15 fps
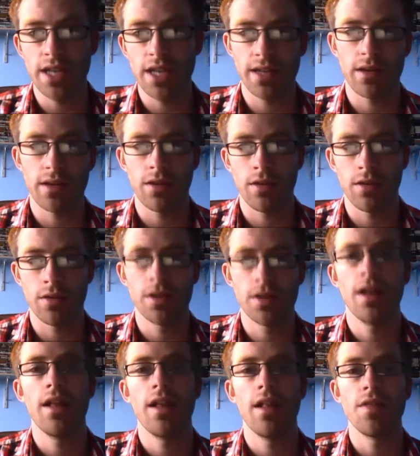deck card
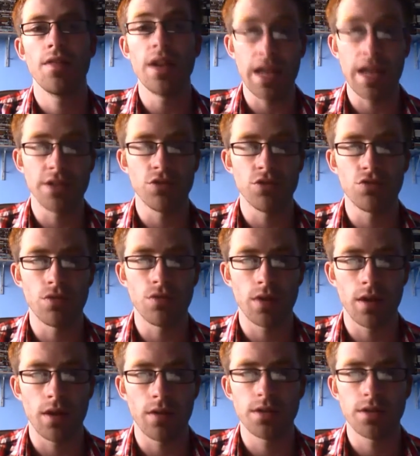that lets you draw
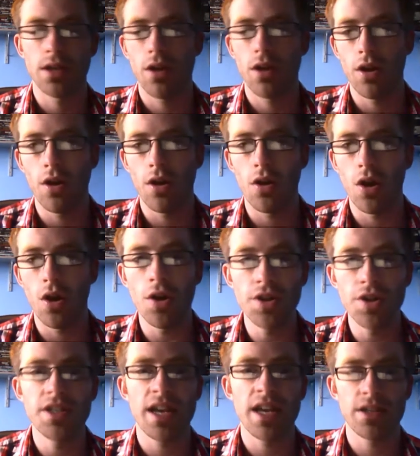cards.
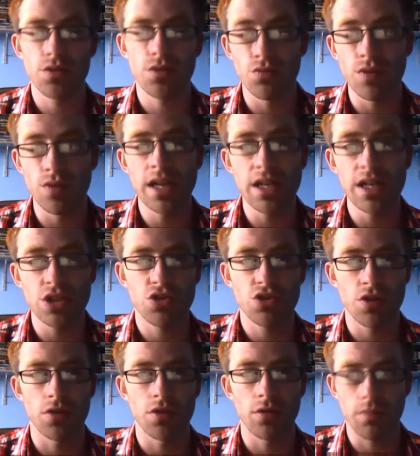Other decks really
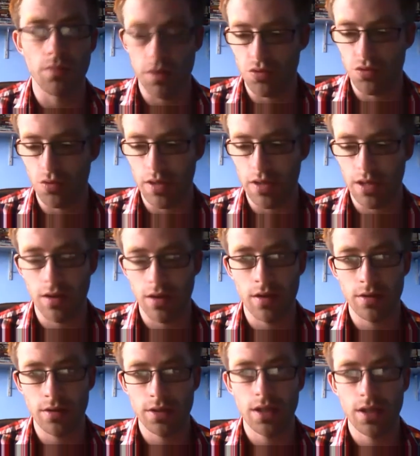struggle with drawing
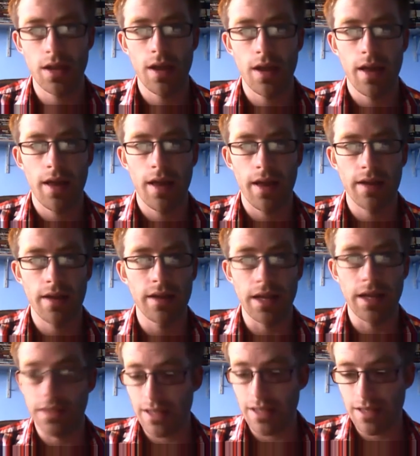cards
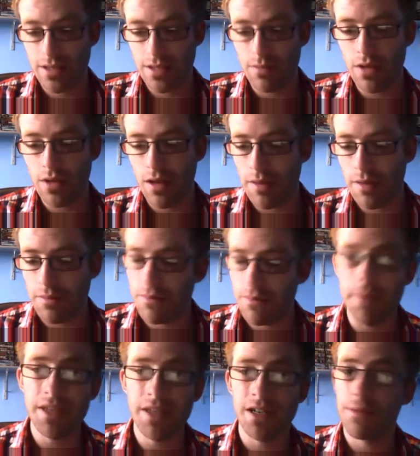and sometimes, uh,
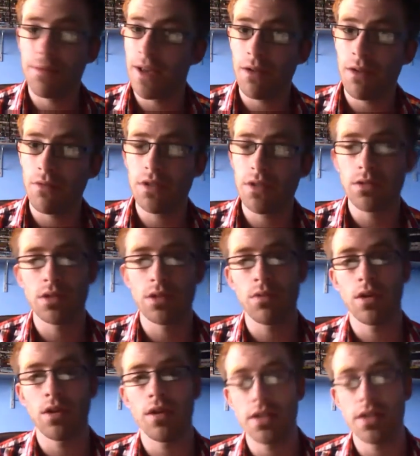admittedly, playing one resource to
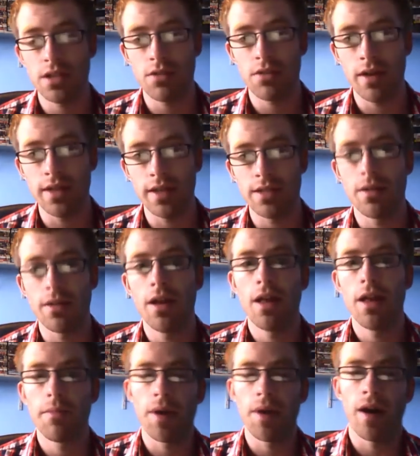one card isn't great,
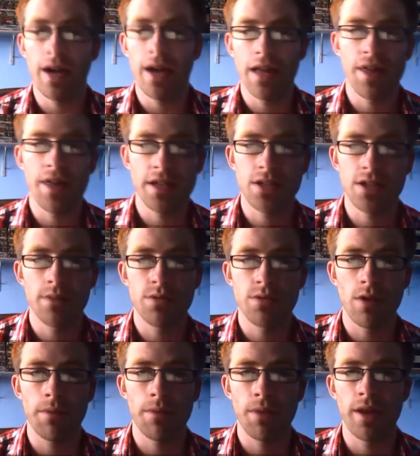but I have had times
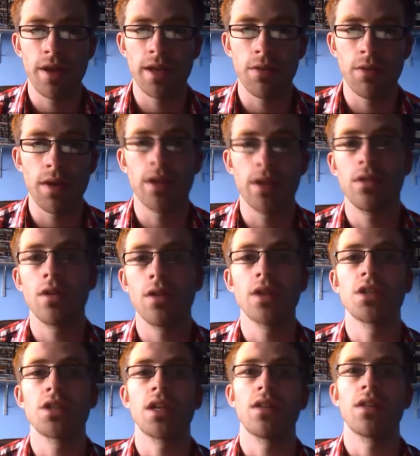where I'm playing where, God, I
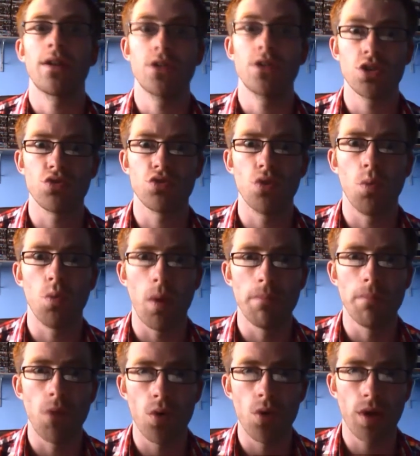just think if I could just draw
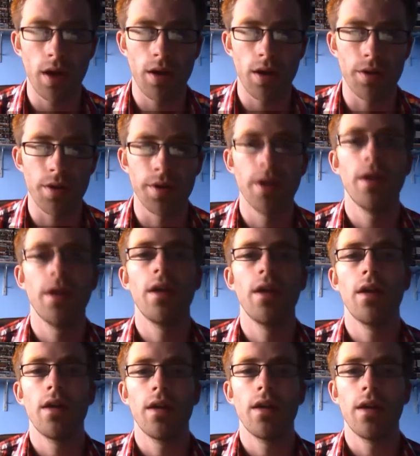one more card,
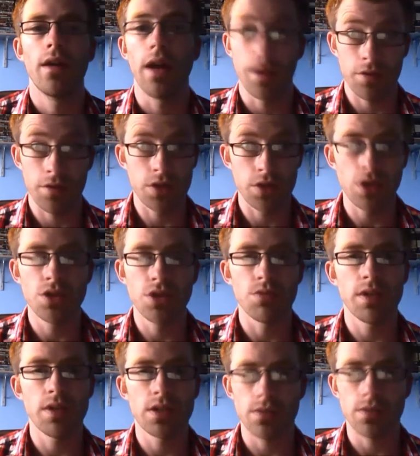and I've got tons of
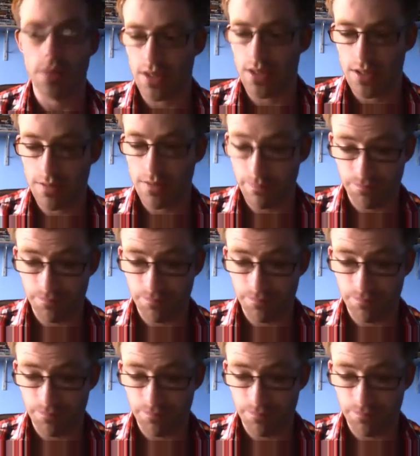resources,